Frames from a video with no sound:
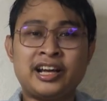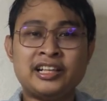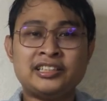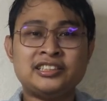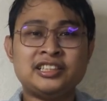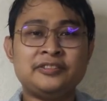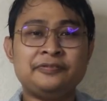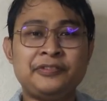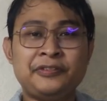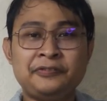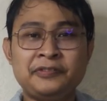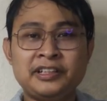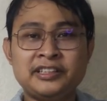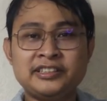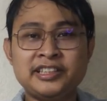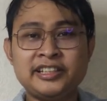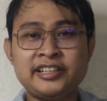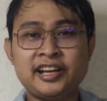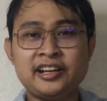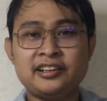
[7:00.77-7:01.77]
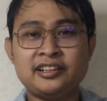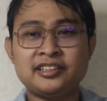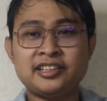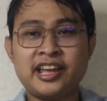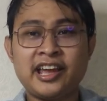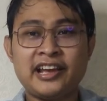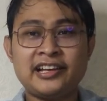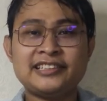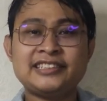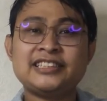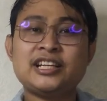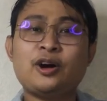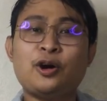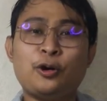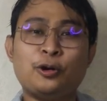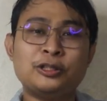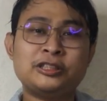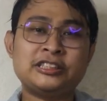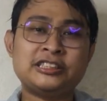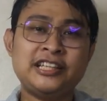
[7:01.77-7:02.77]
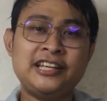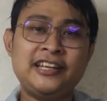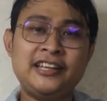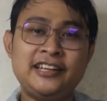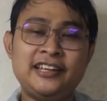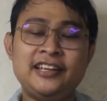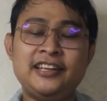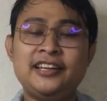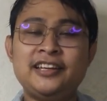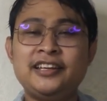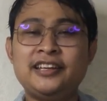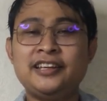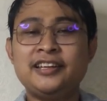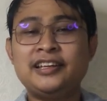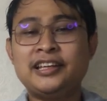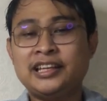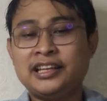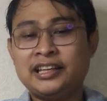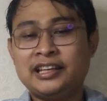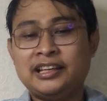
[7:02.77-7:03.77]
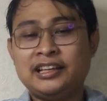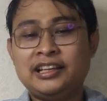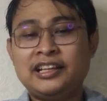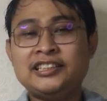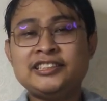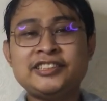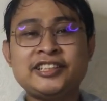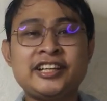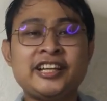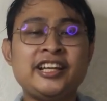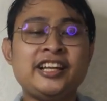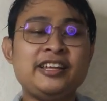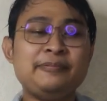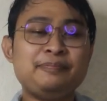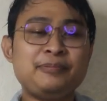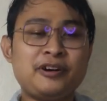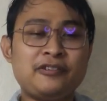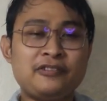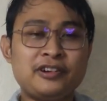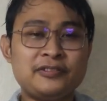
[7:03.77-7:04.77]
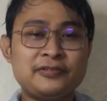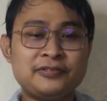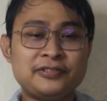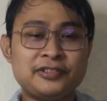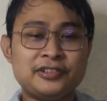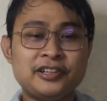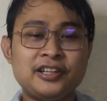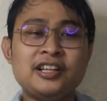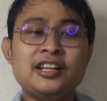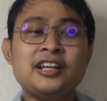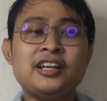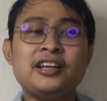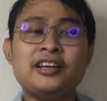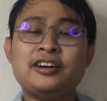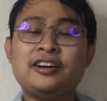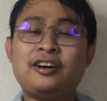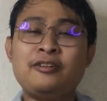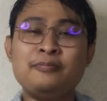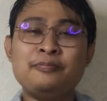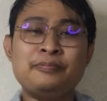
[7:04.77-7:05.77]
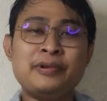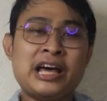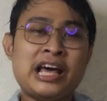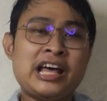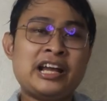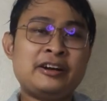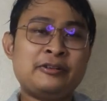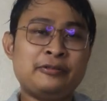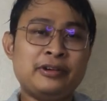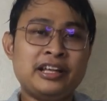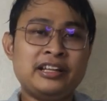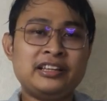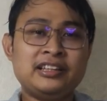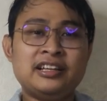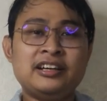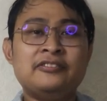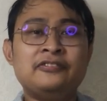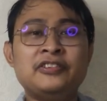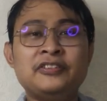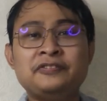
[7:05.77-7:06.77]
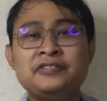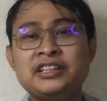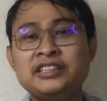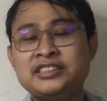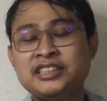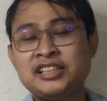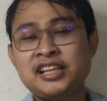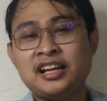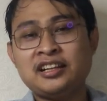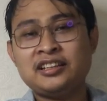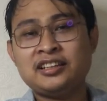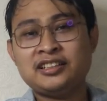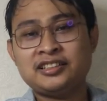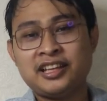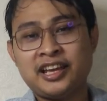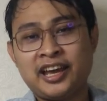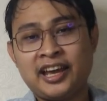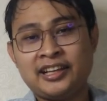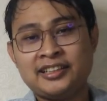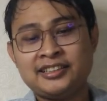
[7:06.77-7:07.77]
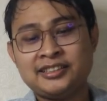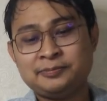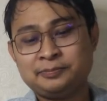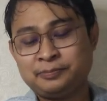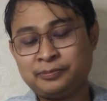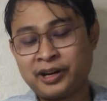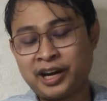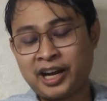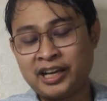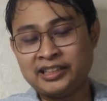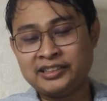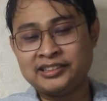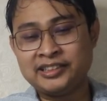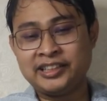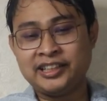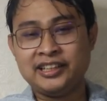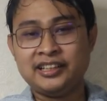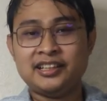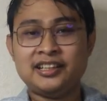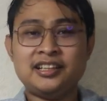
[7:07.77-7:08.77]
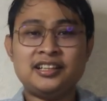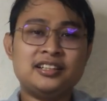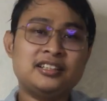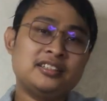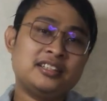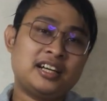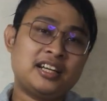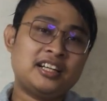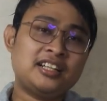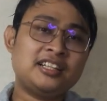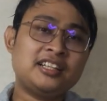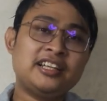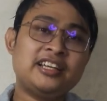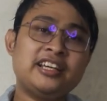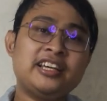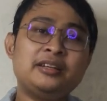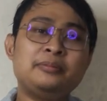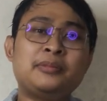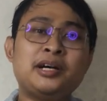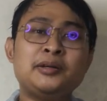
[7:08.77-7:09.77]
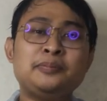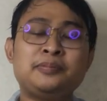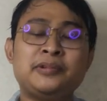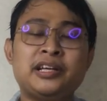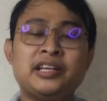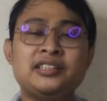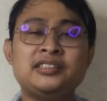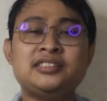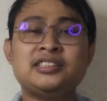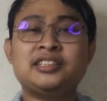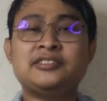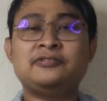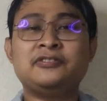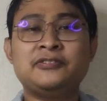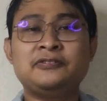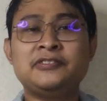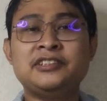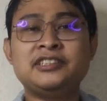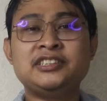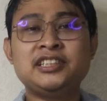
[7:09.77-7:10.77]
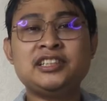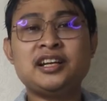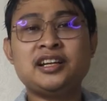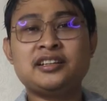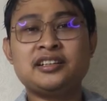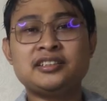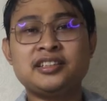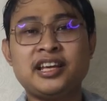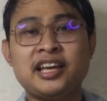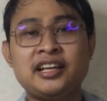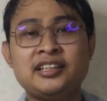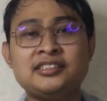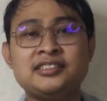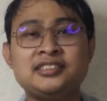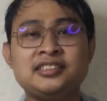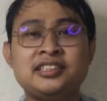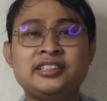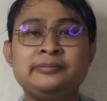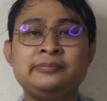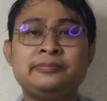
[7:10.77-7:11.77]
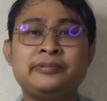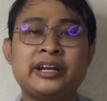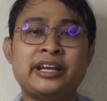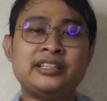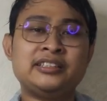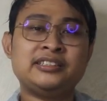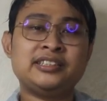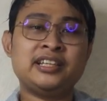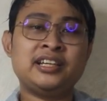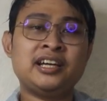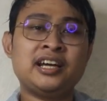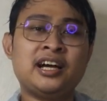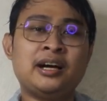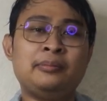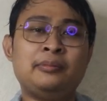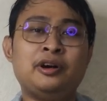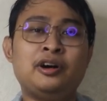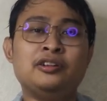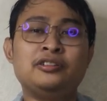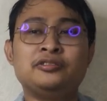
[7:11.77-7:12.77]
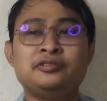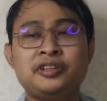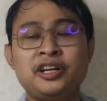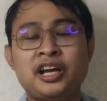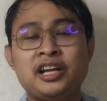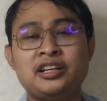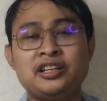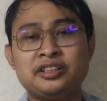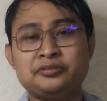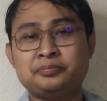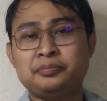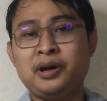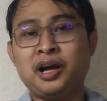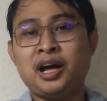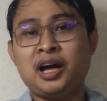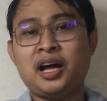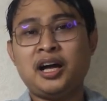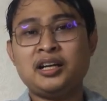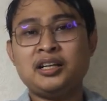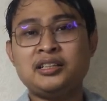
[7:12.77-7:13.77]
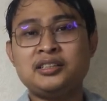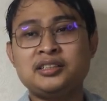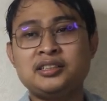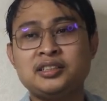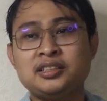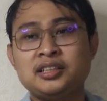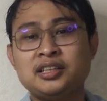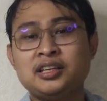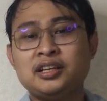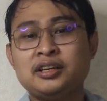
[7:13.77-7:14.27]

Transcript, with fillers: Ryzen 5600X OC. It's really powerful compared with the 5600X pricing. Currently in my place the 5600X still pricing about 300 bucks,